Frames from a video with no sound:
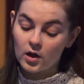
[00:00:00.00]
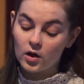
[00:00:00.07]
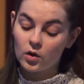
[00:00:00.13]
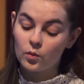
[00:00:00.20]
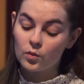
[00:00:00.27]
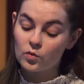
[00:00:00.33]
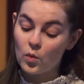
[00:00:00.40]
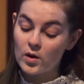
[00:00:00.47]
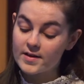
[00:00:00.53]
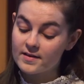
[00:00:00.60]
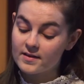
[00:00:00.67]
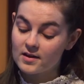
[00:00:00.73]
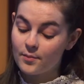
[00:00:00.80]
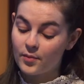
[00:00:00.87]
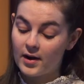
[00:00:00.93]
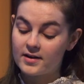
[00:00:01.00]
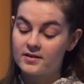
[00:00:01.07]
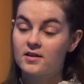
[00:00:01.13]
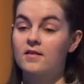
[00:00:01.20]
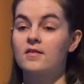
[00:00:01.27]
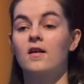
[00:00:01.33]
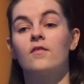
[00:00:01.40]
who was once an
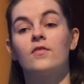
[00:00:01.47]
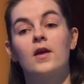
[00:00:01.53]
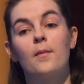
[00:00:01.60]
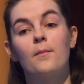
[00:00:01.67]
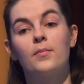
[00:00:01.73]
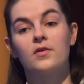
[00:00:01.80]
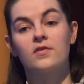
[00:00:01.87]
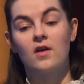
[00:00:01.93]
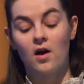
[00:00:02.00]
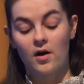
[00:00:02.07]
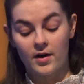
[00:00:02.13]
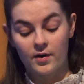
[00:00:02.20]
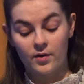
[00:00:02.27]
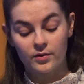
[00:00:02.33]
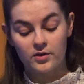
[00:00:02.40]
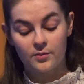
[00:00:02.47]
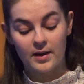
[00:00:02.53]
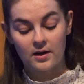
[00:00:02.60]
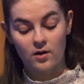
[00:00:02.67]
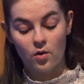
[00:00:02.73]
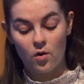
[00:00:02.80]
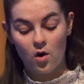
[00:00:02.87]
apprentice of the impresario
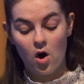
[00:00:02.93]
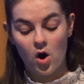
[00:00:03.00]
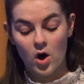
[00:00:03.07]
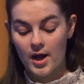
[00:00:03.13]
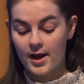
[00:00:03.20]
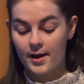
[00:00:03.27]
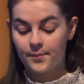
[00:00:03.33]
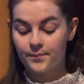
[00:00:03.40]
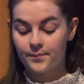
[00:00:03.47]
Domenico Corri.